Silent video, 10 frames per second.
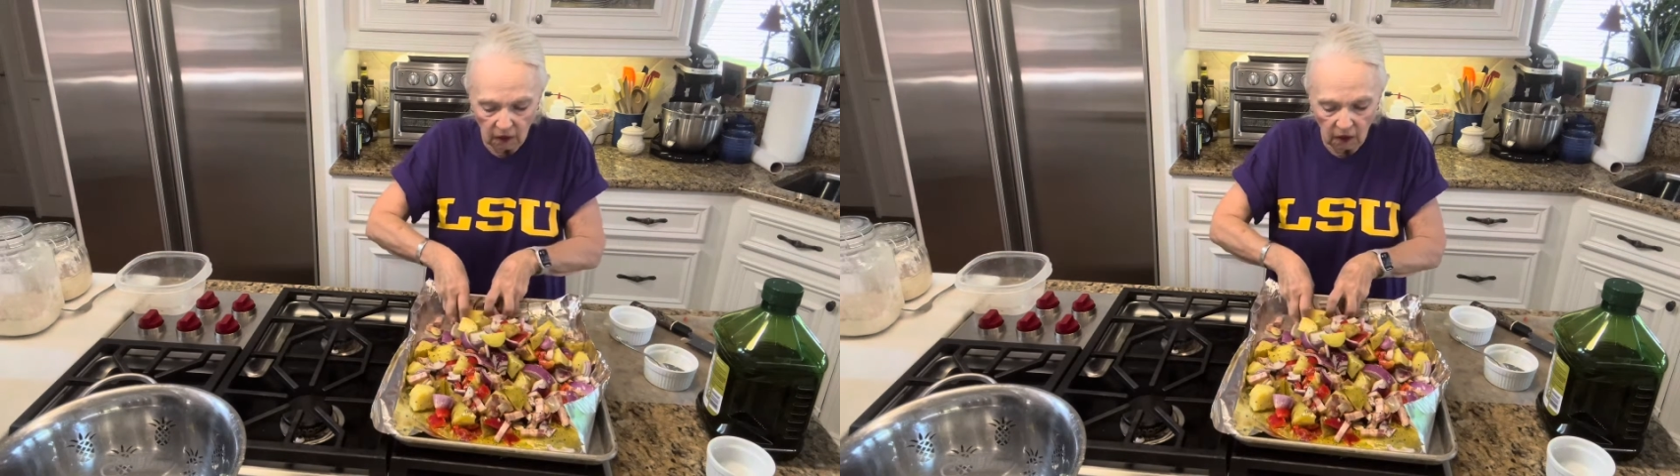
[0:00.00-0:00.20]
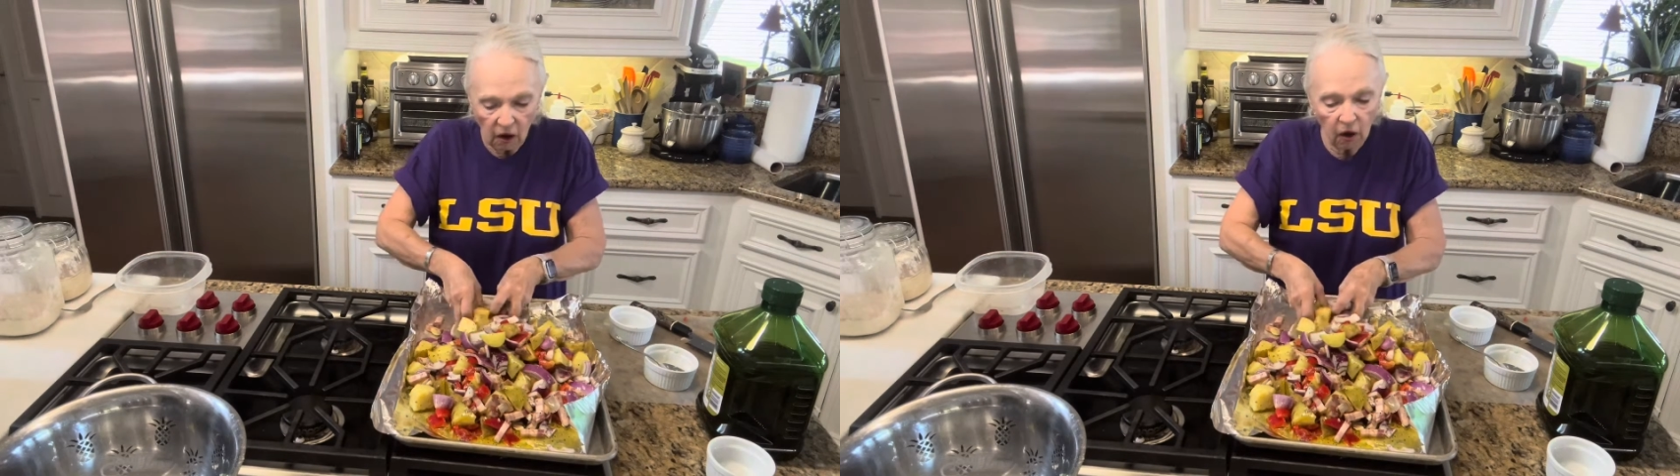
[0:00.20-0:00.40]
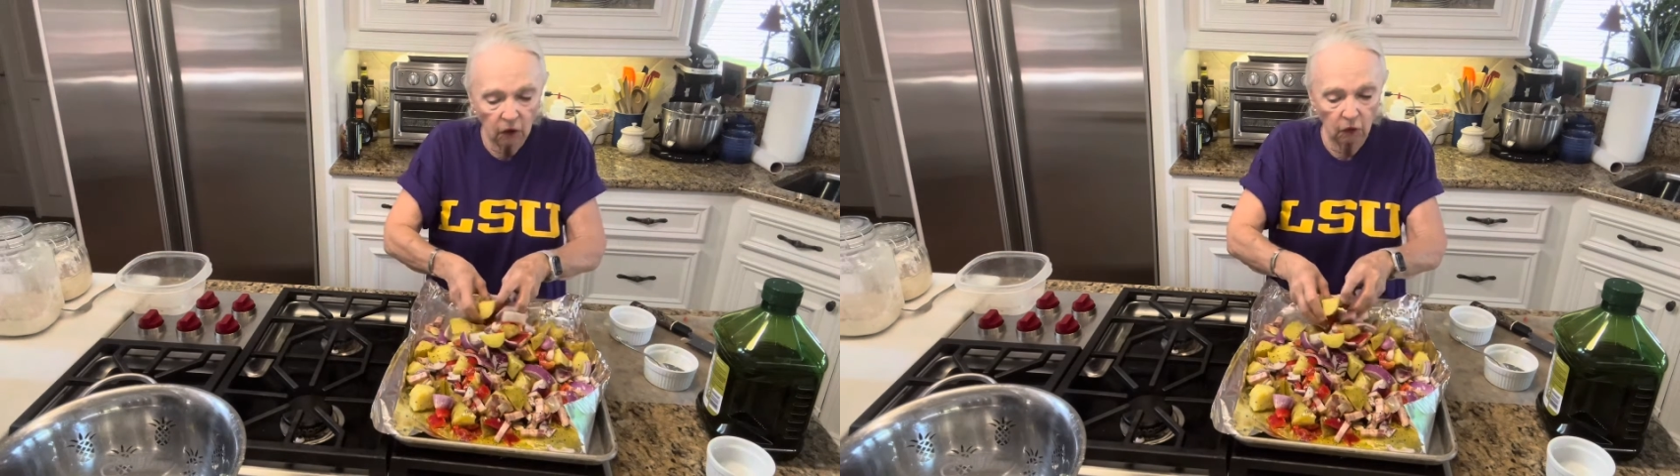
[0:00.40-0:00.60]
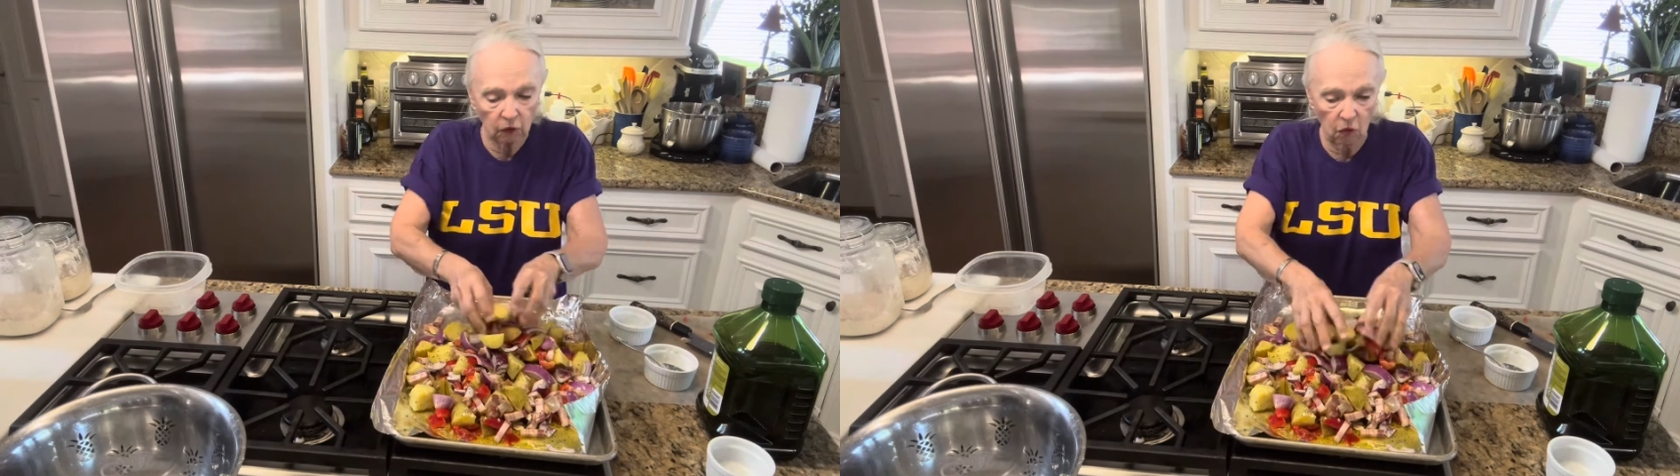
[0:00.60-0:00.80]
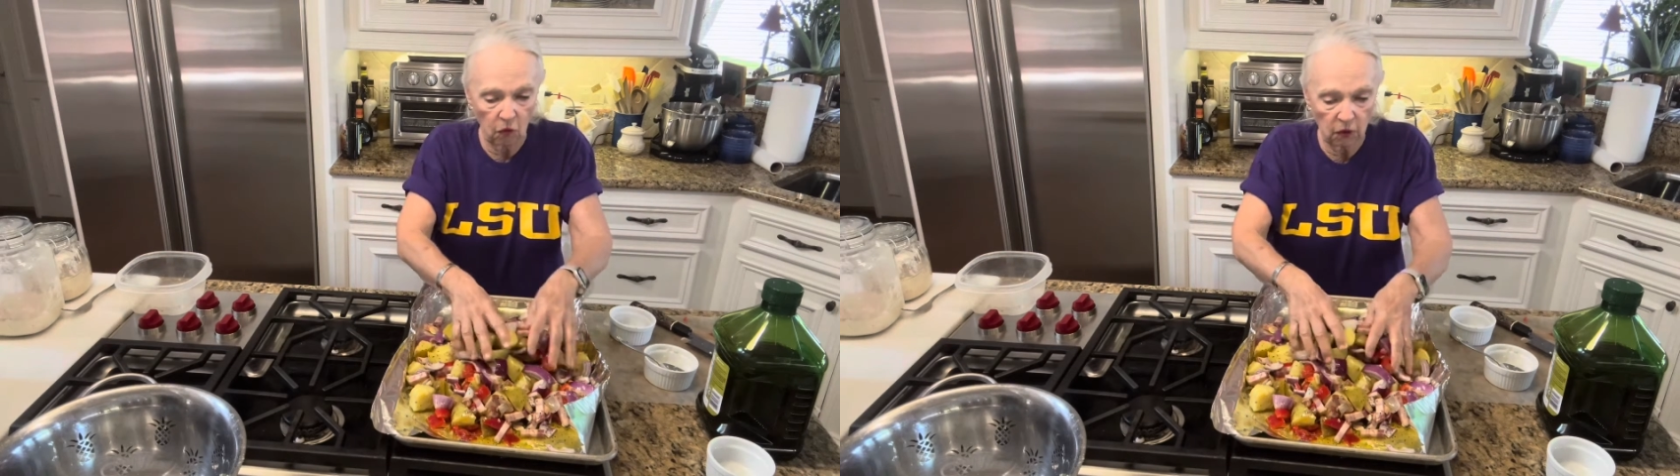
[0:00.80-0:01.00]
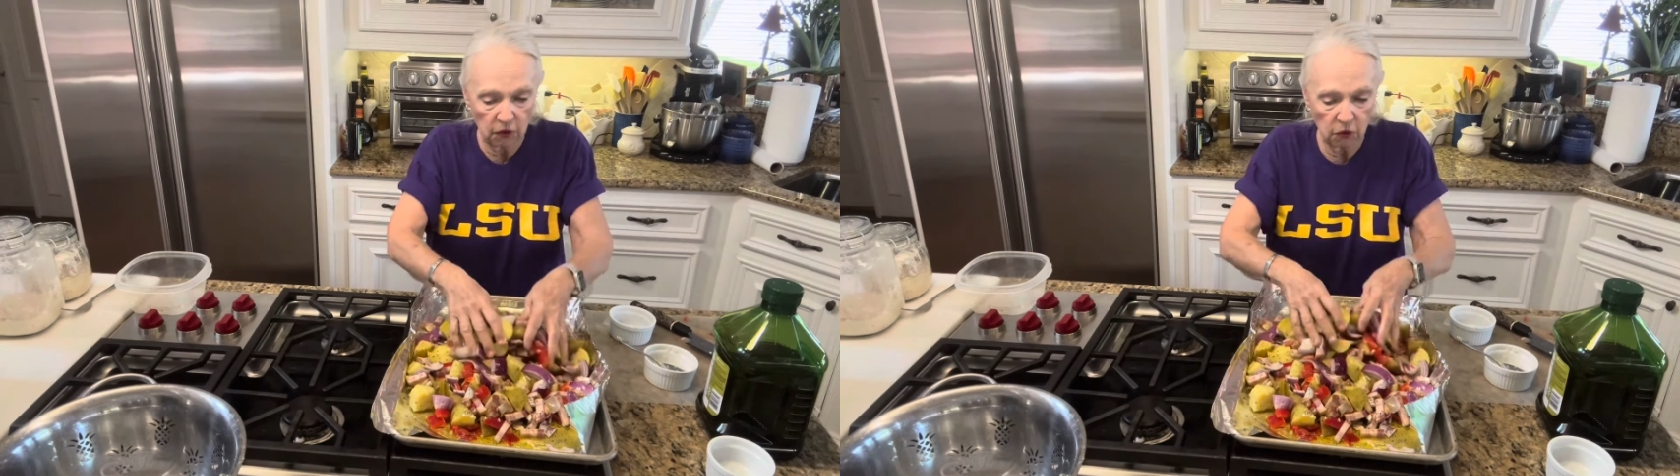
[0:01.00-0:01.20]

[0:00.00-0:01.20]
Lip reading: color on